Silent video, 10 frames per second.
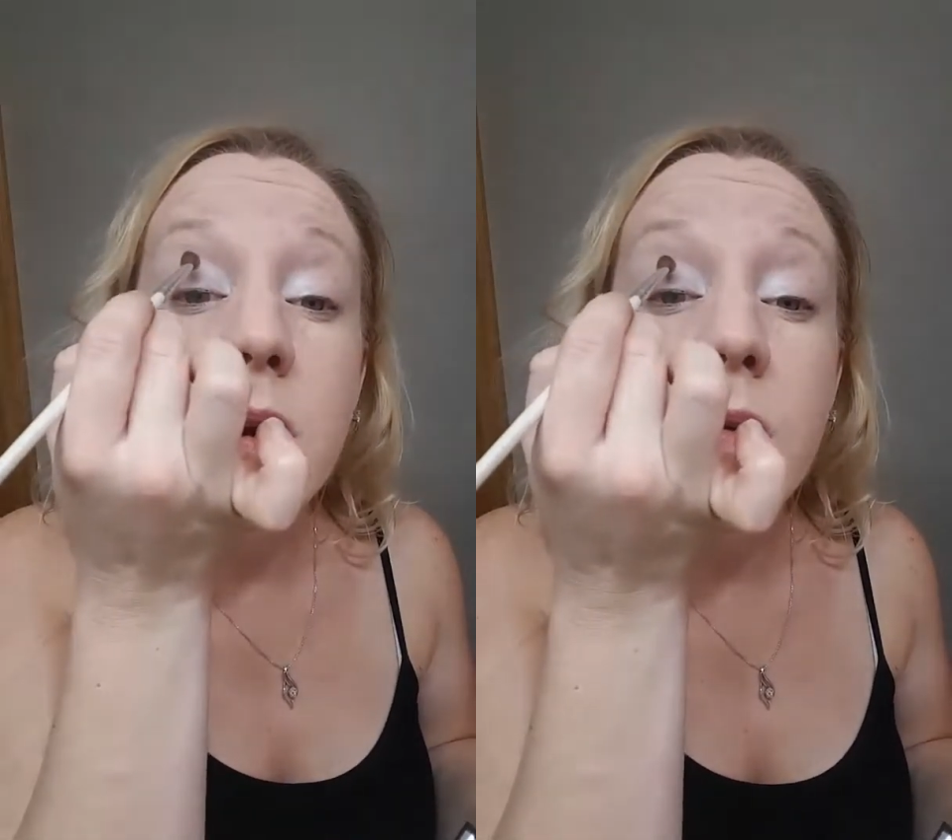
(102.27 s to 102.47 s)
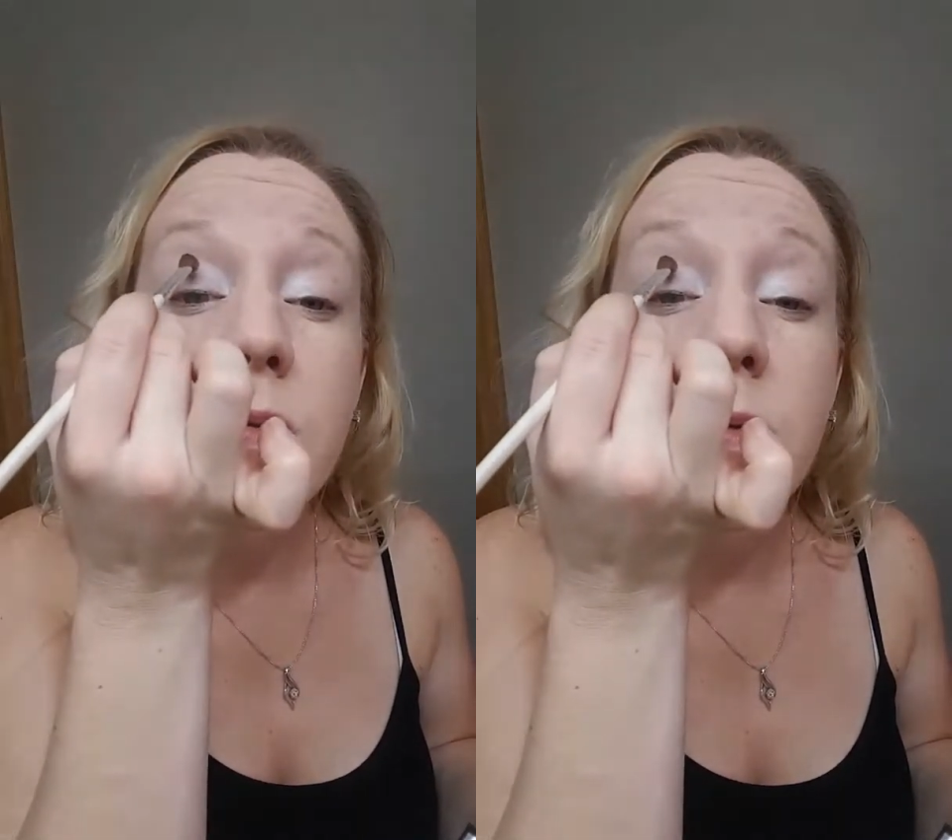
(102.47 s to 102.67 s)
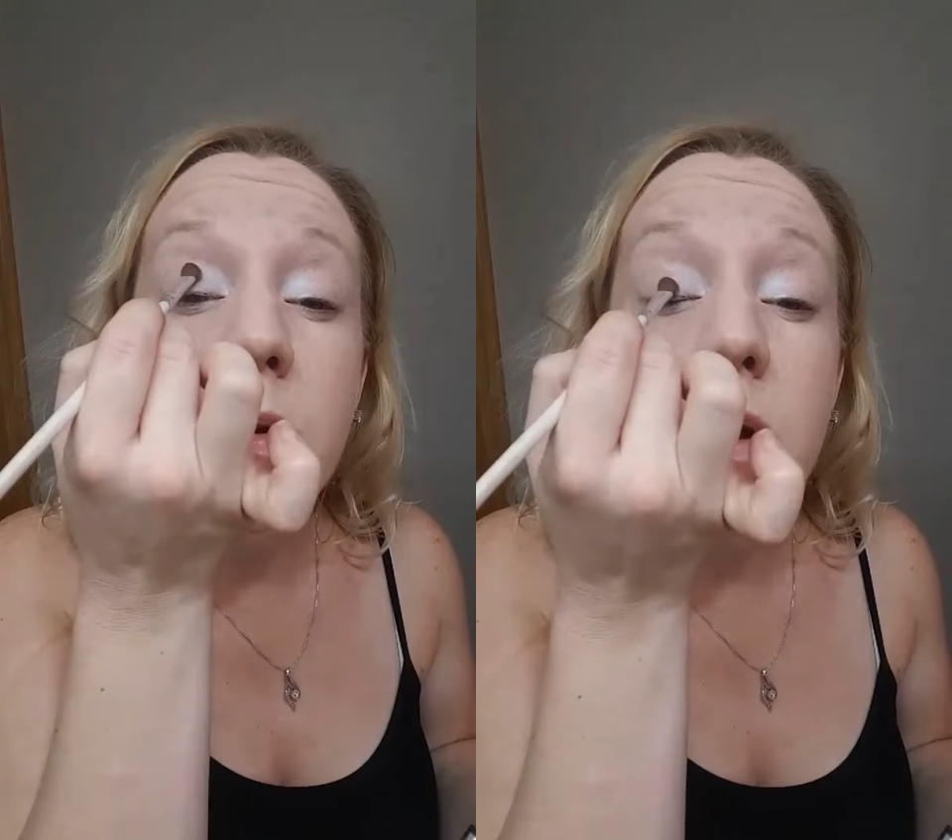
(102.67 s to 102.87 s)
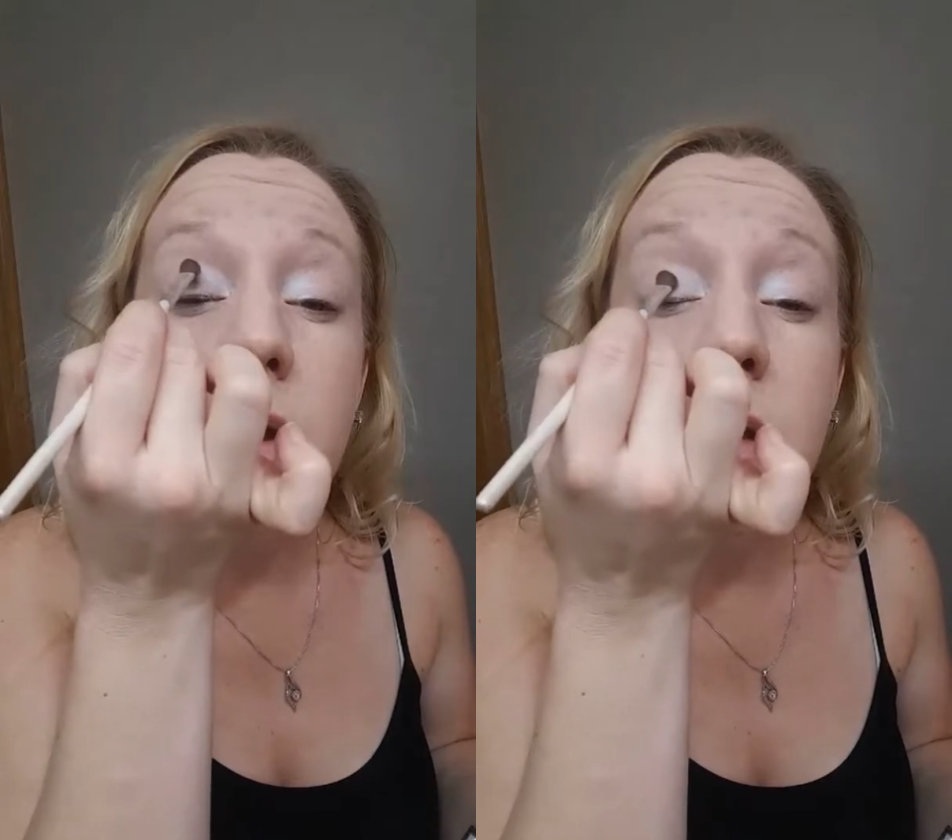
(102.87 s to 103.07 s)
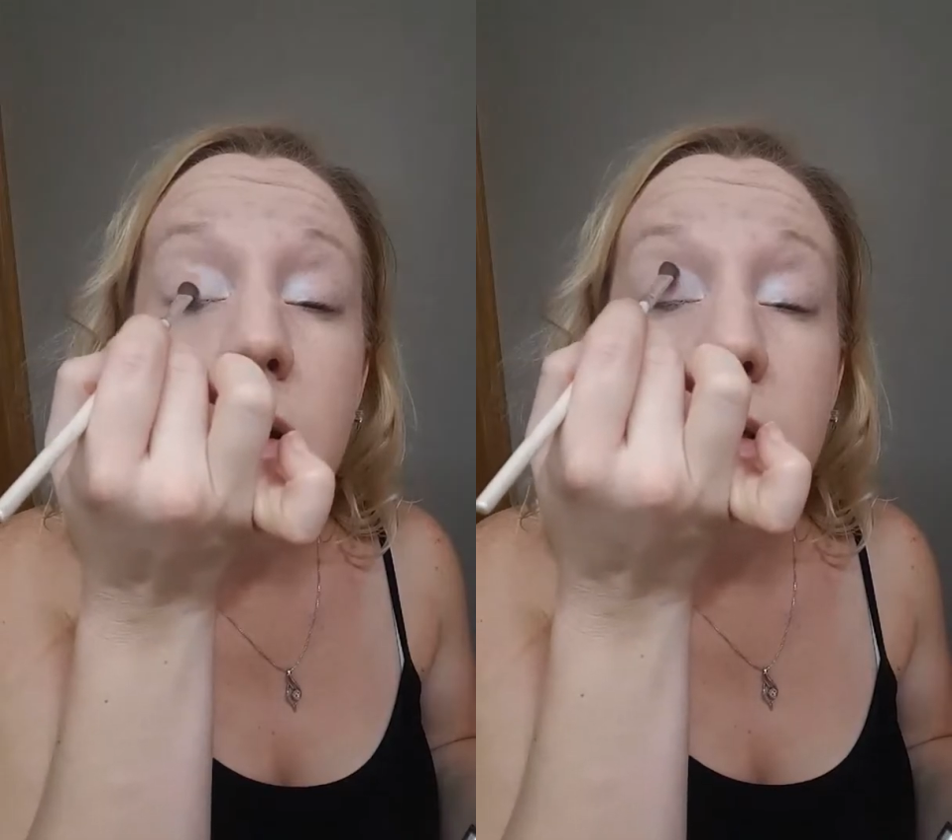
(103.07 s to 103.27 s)
kind of
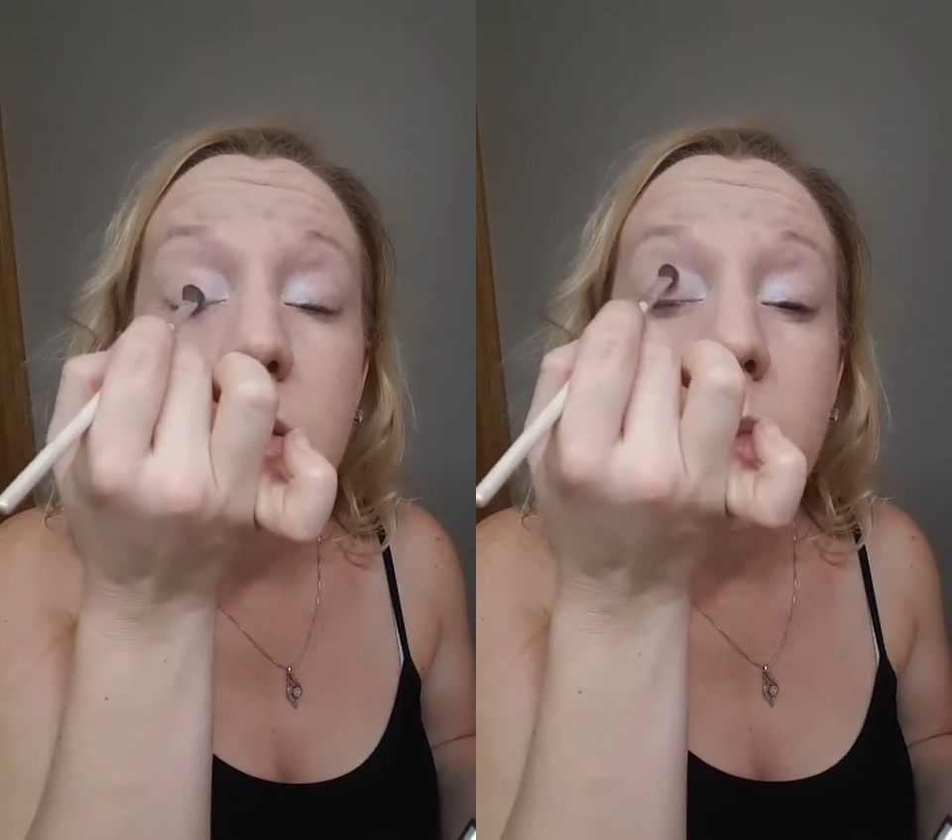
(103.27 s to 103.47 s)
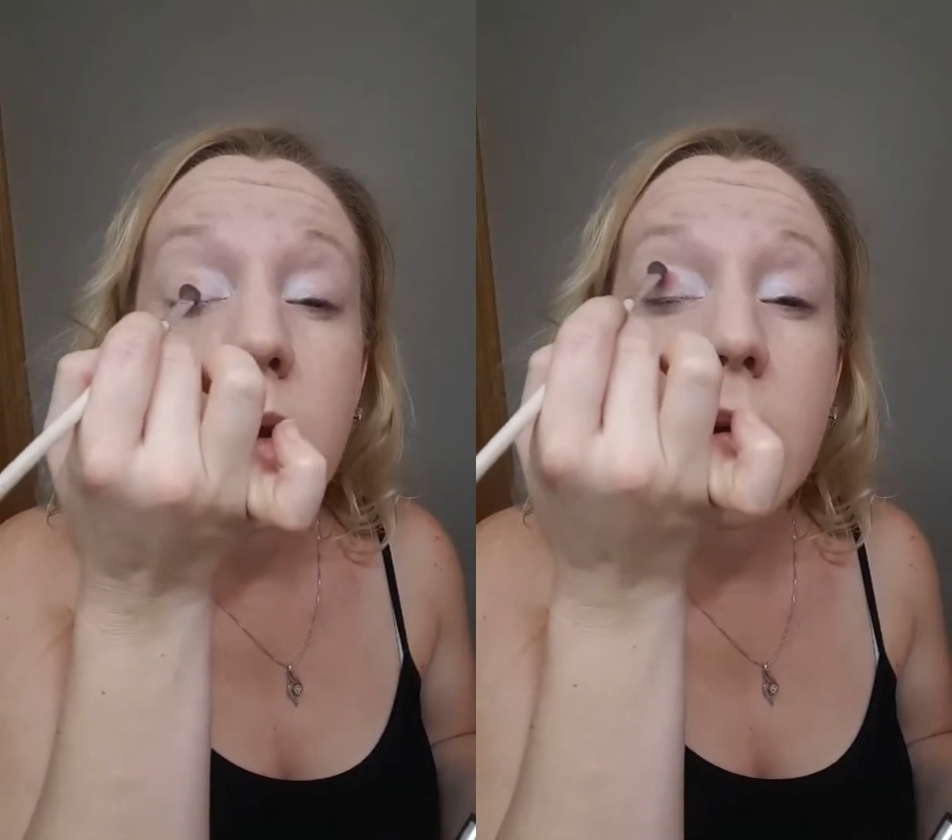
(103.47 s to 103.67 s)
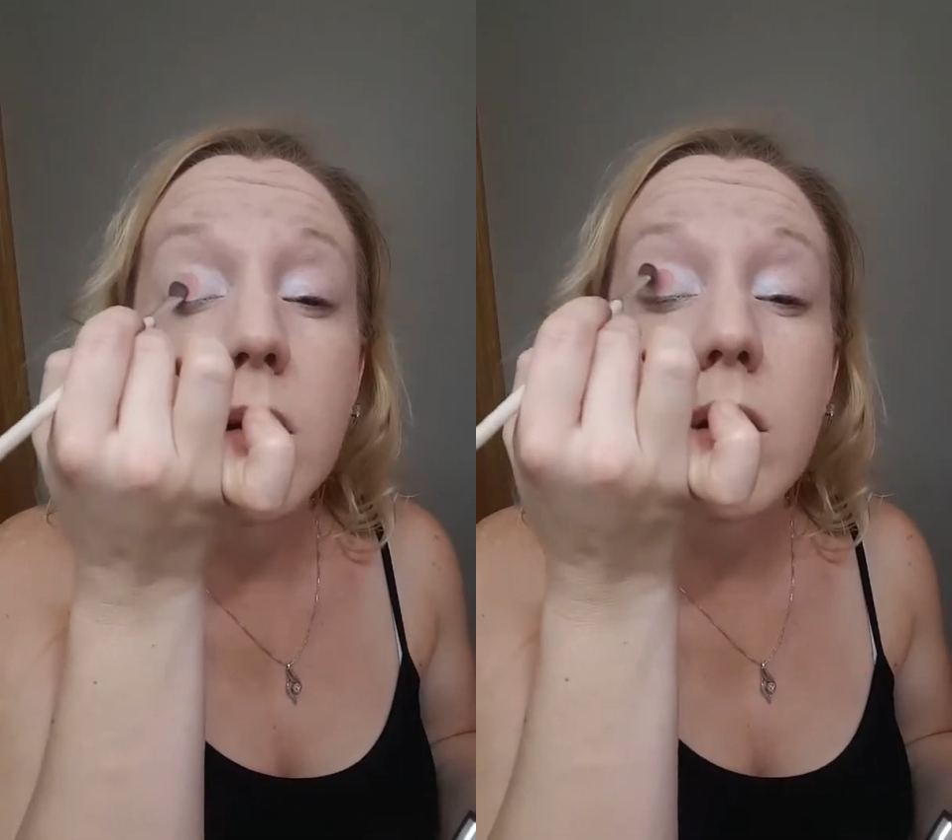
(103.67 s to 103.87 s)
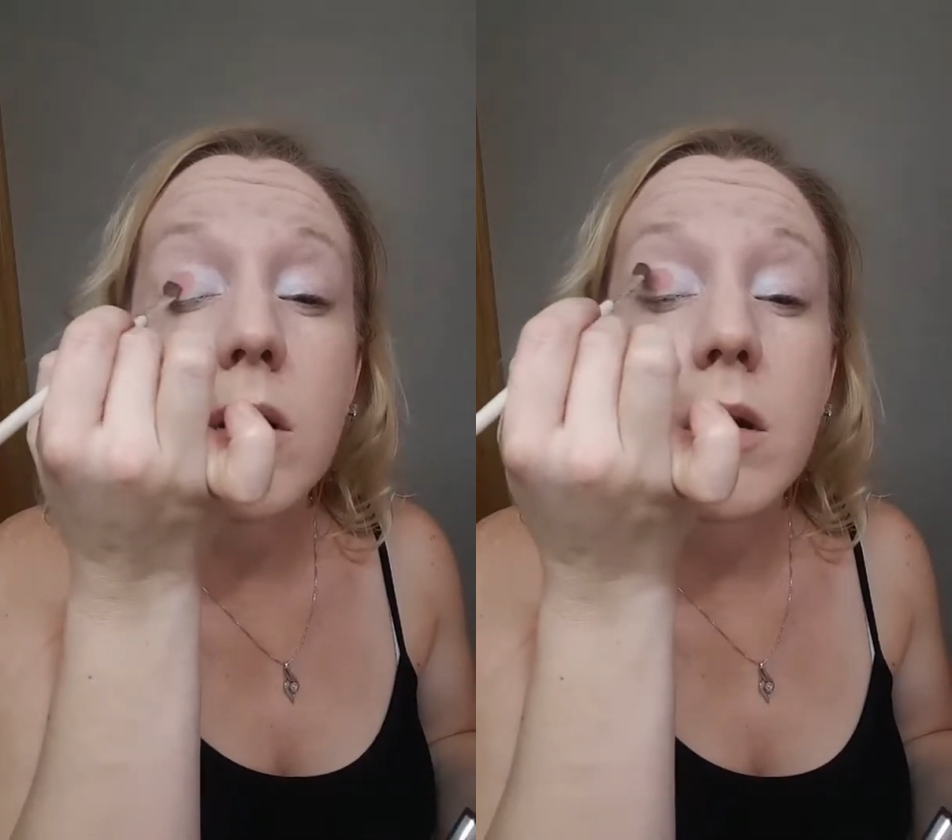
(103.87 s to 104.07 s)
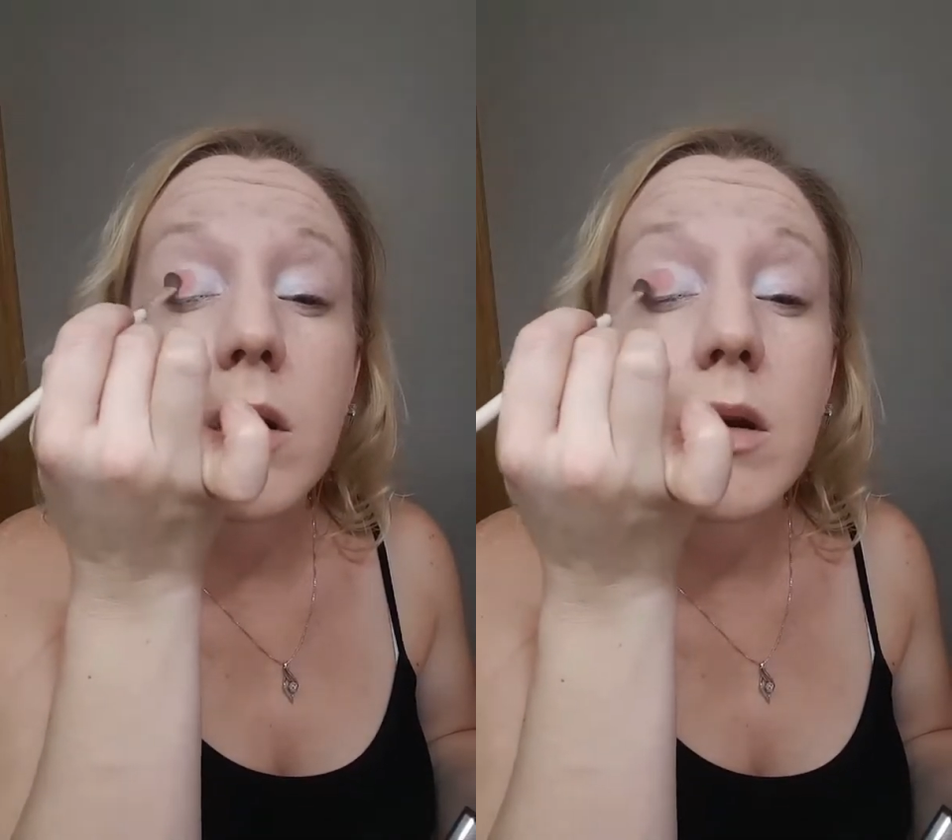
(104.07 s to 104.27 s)
right here in the middle.